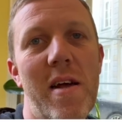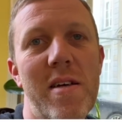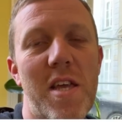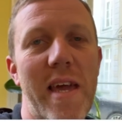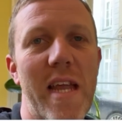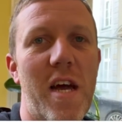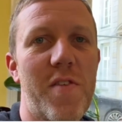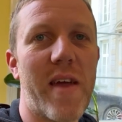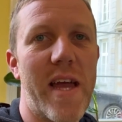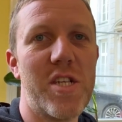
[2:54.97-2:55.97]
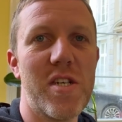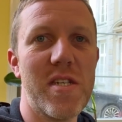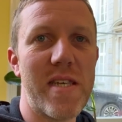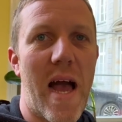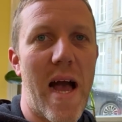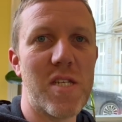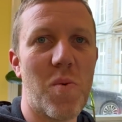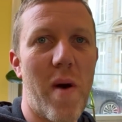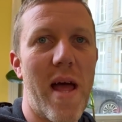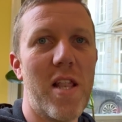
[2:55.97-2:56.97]
so you get notifications as
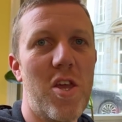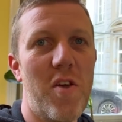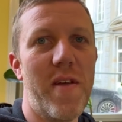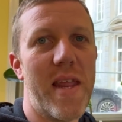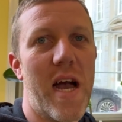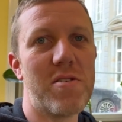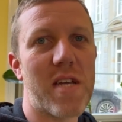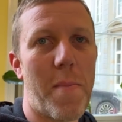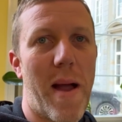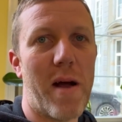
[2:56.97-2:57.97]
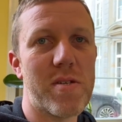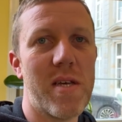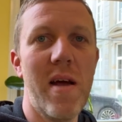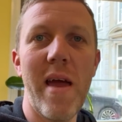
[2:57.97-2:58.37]
and when new videos come out.